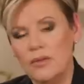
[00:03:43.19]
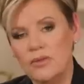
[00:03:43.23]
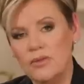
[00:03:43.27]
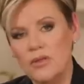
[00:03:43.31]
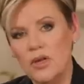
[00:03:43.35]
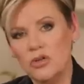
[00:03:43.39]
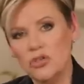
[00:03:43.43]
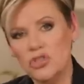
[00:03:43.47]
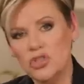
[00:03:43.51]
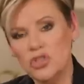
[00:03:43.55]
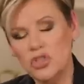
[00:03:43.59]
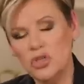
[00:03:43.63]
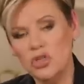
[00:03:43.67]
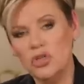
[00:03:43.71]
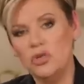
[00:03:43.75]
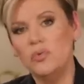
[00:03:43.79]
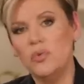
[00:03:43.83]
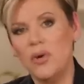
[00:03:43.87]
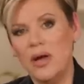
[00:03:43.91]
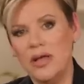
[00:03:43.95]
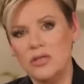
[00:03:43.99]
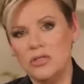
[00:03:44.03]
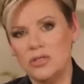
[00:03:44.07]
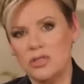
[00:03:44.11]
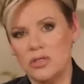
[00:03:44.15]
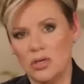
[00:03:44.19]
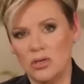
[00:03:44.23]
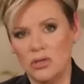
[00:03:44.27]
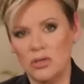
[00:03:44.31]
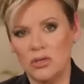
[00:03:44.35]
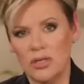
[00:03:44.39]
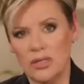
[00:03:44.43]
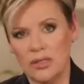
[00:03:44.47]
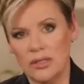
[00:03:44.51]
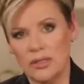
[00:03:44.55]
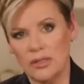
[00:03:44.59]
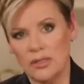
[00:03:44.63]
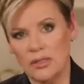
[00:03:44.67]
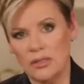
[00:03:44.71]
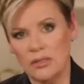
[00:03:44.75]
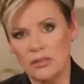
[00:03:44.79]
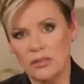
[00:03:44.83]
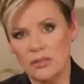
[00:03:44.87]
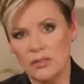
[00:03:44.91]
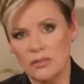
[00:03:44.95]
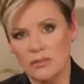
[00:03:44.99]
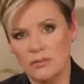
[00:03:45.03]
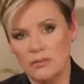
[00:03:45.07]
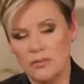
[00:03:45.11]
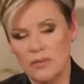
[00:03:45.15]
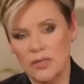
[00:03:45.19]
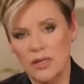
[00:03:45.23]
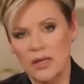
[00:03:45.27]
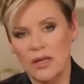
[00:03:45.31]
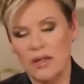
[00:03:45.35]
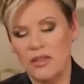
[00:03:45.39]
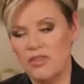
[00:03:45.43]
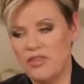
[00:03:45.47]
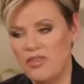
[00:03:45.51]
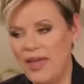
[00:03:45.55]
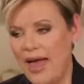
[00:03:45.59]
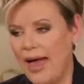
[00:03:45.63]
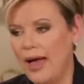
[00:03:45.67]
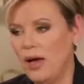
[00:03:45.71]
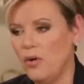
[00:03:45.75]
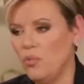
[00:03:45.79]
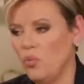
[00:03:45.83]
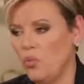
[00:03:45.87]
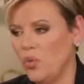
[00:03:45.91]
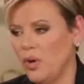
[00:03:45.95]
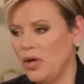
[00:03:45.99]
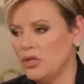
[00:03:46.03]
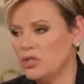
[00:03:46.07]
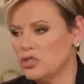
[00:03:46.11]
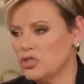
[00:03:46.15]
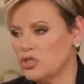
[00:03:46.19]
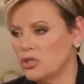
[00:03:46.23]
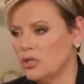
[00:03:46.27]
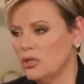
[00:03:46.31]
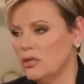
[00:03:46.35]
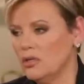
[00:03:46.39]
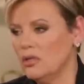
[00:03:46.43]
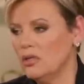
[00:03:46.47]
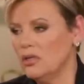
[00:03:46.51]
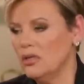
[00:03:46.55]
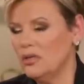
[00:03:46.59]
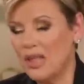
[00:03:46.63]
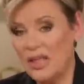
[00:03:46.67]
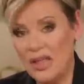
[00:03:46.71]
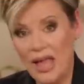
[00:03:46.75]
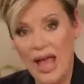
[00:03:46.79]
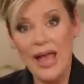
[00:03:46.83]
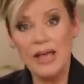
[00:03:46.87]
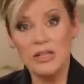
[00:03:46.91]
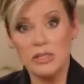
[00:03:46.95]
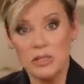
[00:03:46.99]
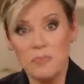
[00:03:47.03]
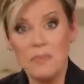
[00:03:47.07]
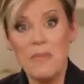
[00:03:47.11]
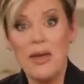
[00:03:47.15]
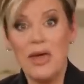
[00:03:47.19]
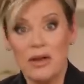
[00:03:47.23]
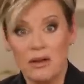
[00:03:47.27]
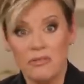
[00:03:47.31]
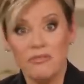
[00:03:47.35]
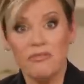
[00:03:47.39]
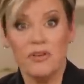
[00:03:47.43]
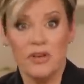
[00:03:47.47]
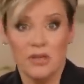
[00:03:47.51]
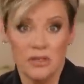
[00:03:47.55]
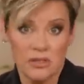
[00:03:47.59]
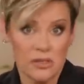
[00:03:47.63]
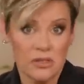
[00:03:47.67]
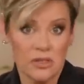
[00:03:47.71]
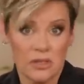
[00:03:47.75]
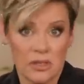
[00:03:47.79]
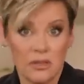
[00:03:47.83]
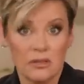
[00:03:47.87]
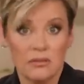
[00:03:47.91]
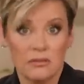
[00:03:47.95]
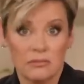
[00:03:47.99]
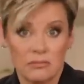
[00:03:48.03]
There's two ways to look at this. That which has manifested.